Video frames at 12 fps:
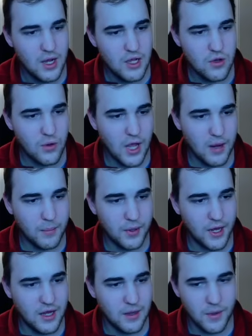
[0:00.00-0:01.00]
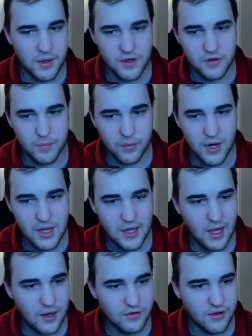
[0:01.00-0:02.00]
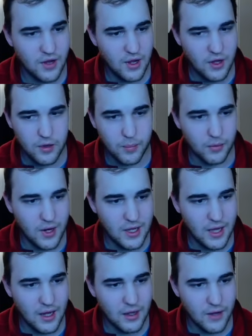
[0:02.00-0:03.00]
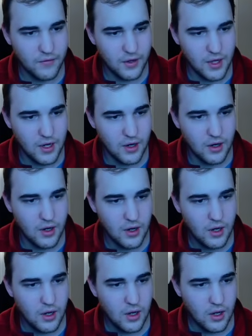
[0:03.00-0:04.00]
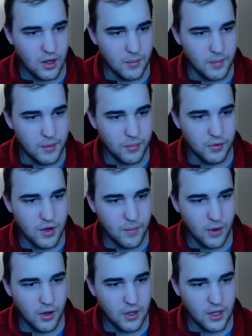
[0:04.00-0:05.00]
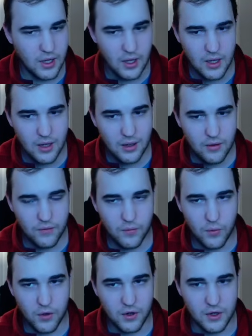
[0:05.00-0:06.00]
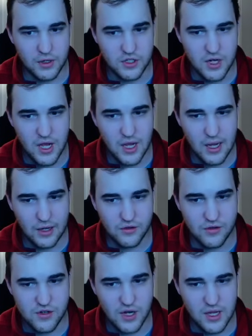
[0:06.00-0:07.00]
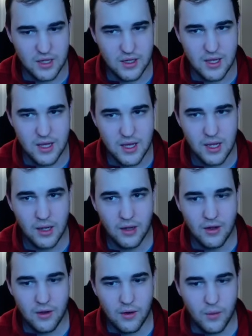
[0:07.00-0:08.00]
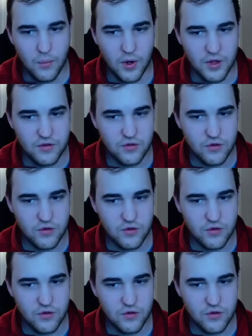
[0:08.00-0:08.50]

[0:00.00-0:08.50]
you can play them on these breakouts. The breakout level here in pre-market for JXJT was